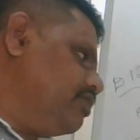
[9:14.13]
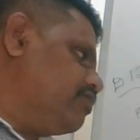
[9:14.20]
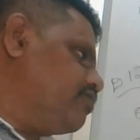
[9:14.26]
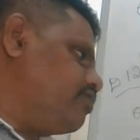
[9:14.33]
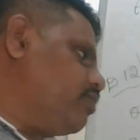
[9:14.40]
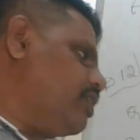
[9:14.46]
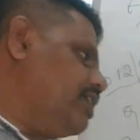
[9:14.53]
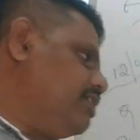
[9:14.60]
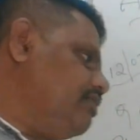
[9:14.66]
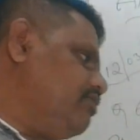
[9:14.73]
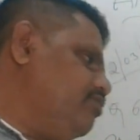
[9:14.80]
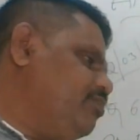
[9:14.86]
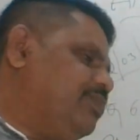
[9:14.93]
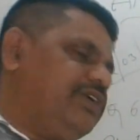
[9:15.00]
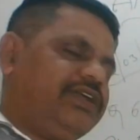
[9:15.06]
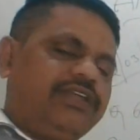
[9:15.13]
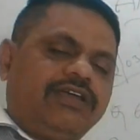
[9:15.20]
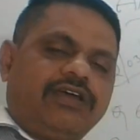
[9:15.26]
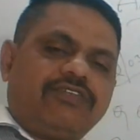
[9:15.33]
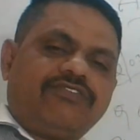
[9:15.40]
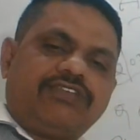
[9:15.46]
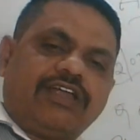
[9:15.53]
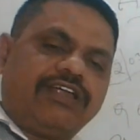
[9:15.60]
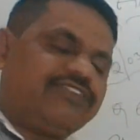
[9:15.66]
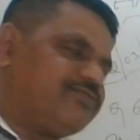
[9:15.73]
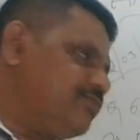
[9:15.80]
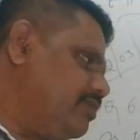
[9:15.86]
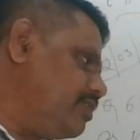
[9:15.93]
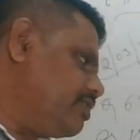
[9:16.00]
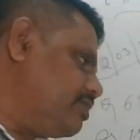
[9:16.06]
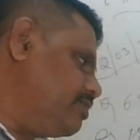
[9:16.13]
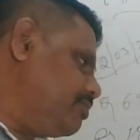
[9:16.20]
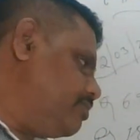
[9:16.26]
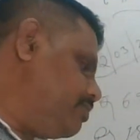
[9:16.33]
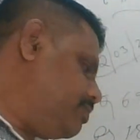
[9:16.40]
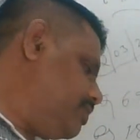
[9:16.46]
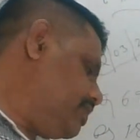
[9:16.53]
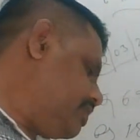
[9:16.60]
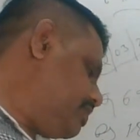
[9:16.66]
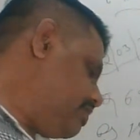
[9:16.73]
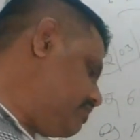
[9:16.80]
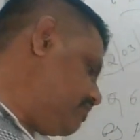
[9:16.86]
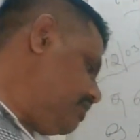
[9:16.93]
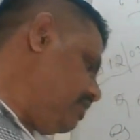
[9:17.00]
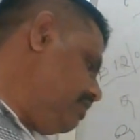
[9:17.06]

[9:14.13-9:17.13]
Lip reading: So what is PTR stands for? P is